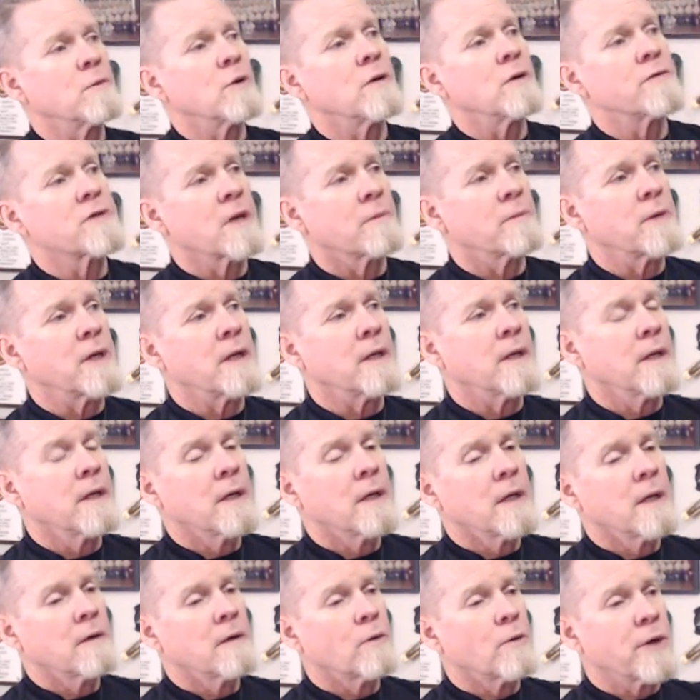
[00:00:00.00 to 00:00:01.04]
moves. I mean,
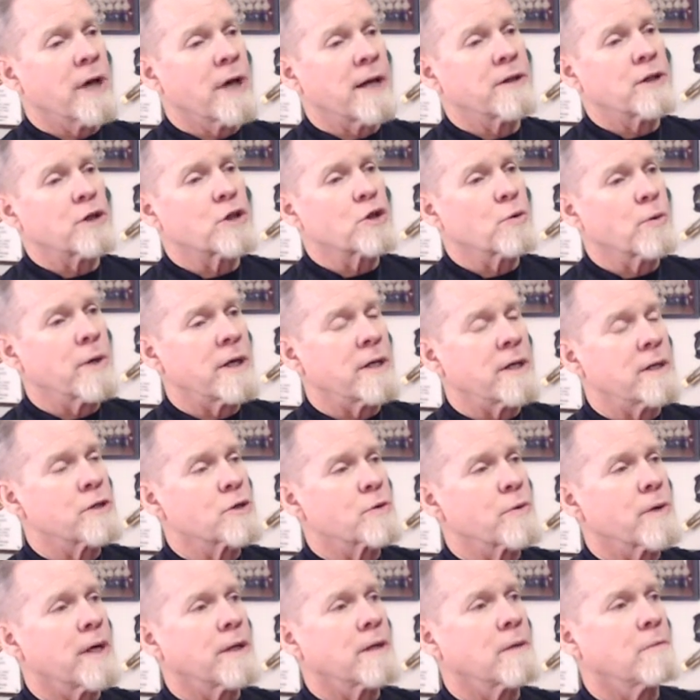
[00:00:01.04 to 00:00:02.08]
when we had the
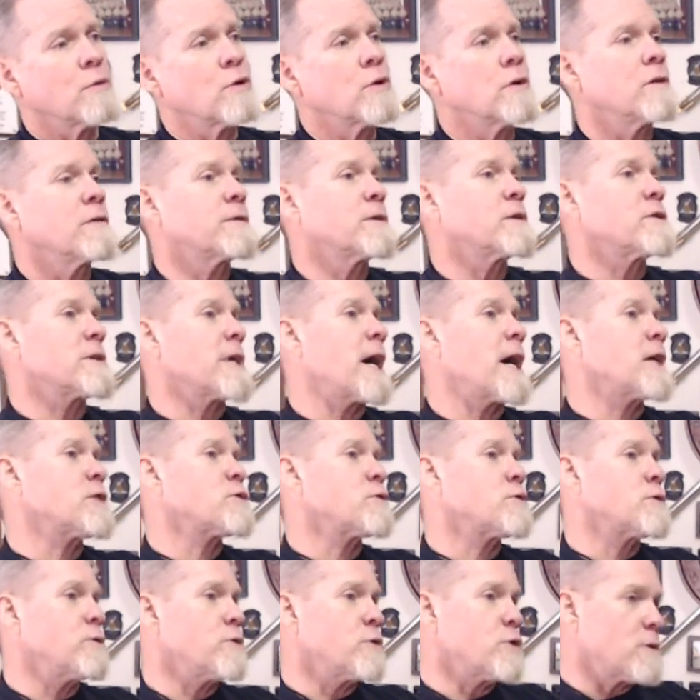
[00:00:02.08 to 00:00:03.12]
twins, we had to move because the house
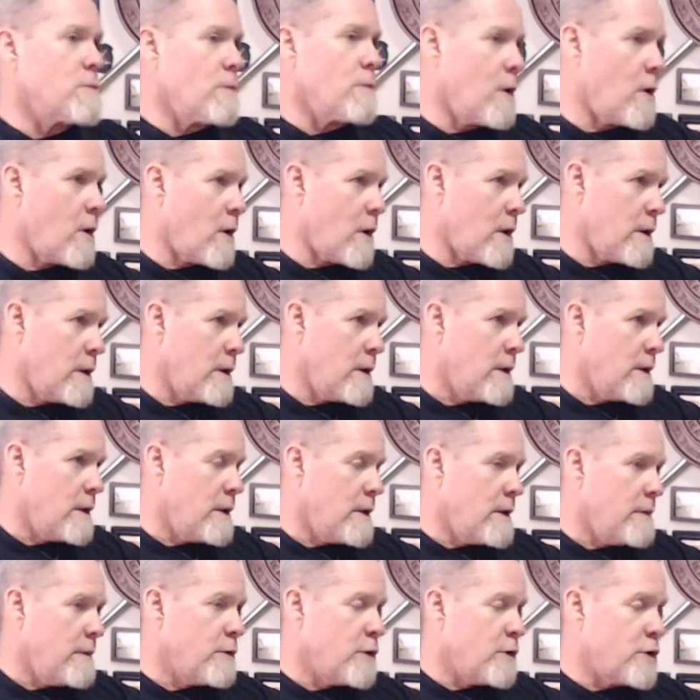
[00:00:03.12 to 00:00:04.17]
was too small.
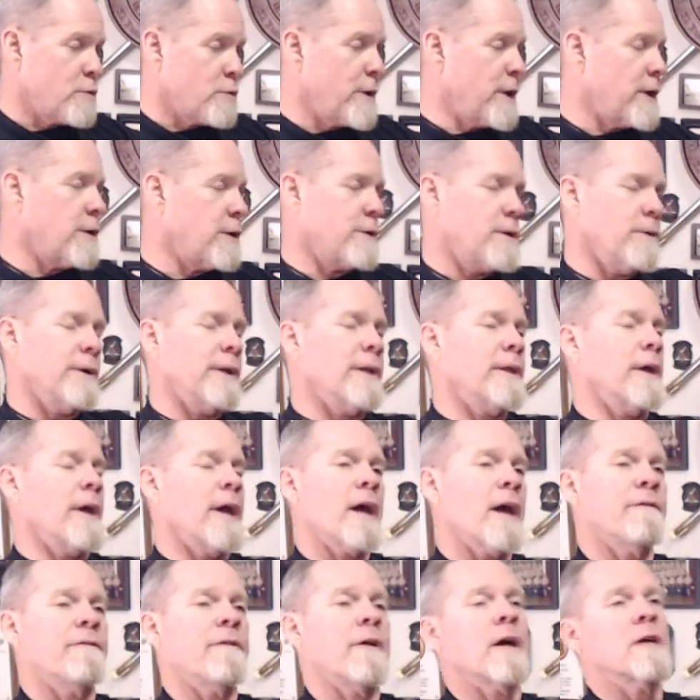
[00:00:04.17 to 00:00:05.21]
Yeah. Because we don't do anything
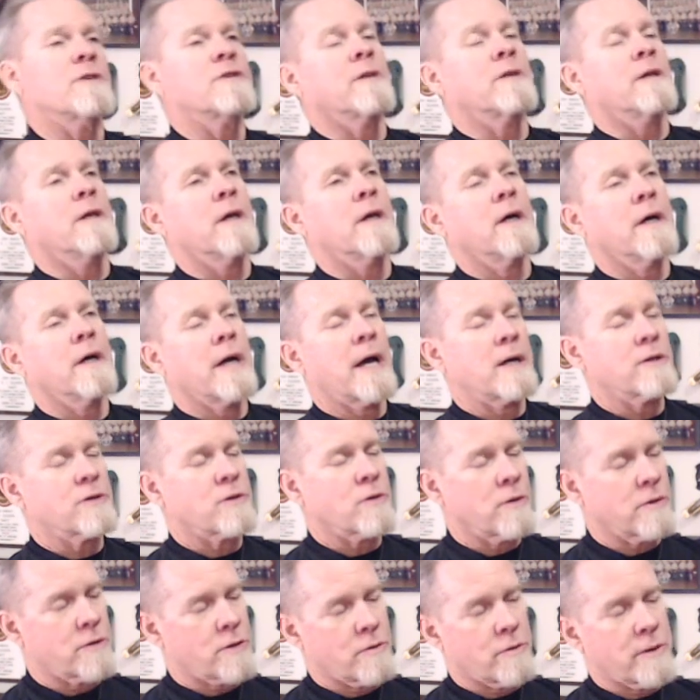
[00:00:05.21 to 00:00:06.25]
half-assed in the Kelly
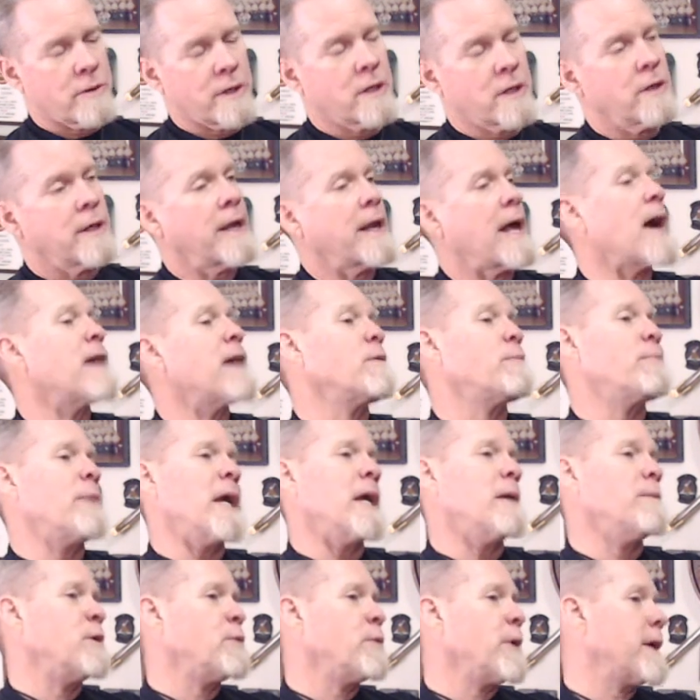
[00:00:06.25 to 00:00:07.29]
household, so we couldn't have a
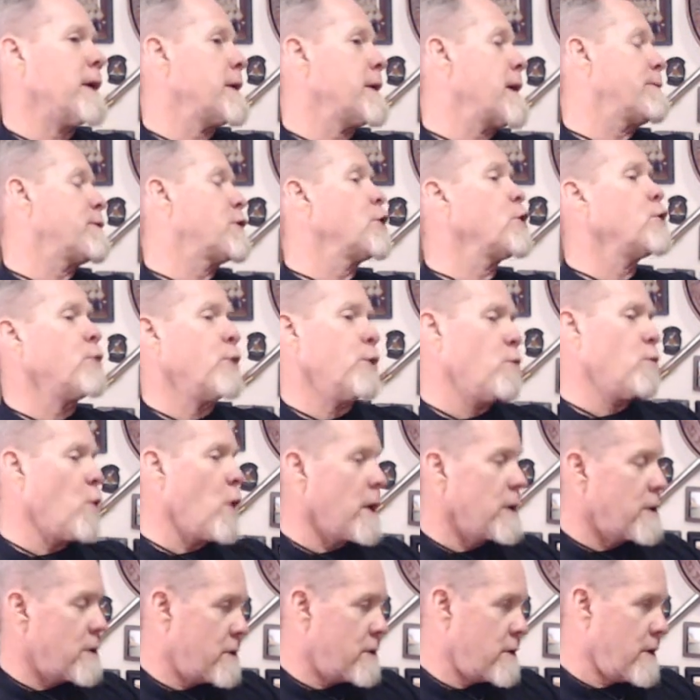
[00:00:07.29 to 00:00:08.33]
baby. We had to have two at
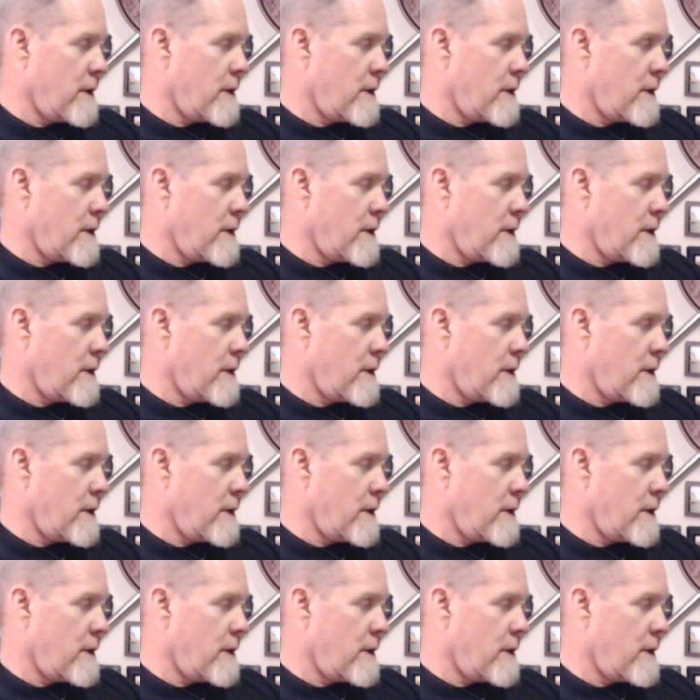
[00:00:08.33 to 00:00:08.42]
once.